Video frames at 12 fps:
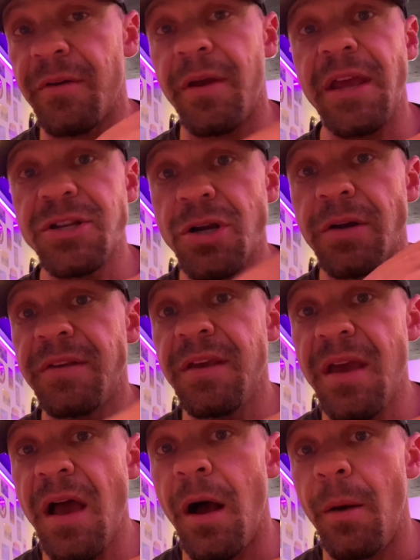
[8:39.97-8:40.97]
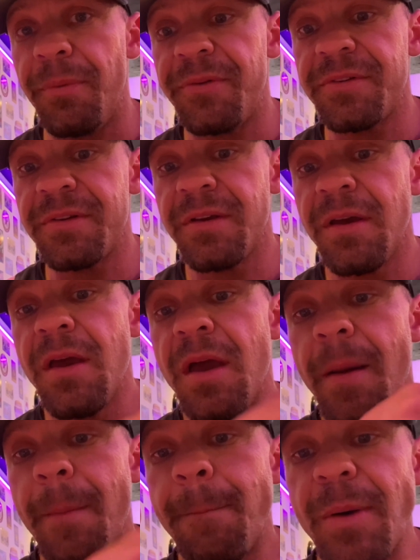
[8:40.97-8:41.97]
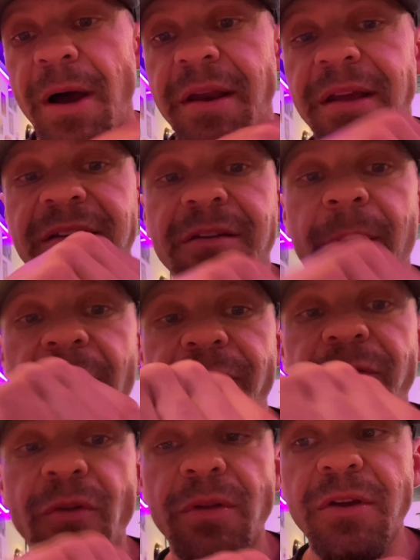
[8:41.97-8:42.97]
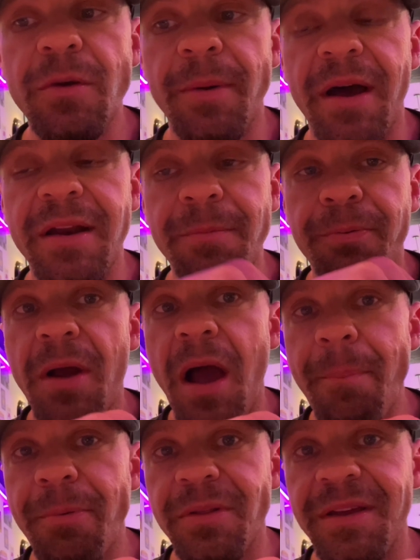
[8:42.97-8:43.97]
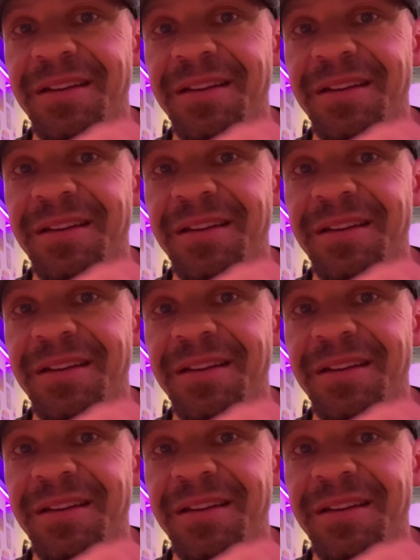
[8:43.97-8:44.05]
Now, HRT helps, but it's about fueling your body properly.